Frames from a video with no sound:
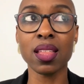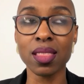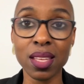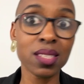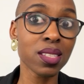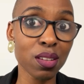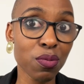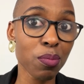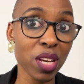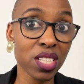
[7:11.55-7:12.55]
this is
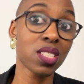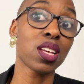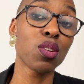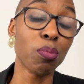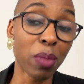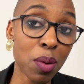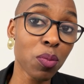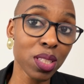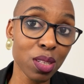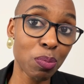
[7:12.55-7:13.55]
information that you might
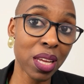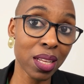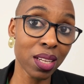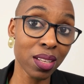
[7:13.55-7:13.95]
want to pay